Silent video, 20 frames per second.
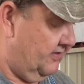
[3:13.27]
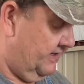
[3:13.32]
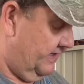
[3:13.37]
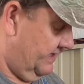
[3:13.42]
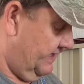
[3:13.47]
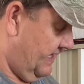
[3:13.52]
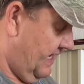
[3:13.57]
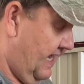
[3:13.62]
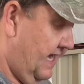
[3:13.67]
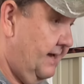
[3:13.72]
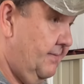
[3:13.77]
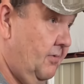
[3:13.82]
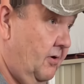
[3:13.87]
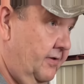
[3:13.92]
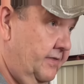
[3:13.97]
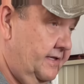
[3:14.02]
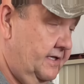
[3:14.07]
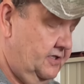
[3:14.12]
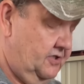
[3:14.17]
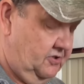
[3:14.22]
that came
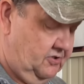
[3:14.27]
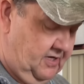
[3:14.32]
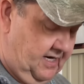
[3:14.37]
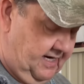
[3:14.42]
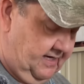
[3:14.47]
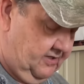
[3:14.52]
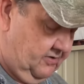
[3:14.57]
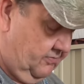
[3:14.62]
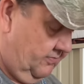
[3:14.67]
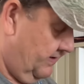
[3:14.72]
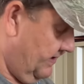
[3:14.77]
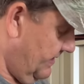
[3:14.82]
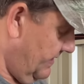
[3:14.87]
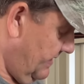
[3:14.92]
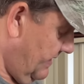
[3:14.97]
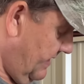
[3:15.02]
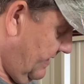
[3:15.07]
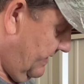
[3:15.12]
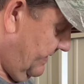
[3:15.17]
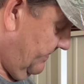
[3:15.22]
on this tractor when I
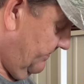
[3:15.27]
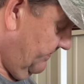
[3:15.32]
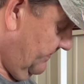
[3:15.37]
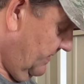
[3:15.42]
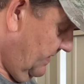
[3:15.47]
got it.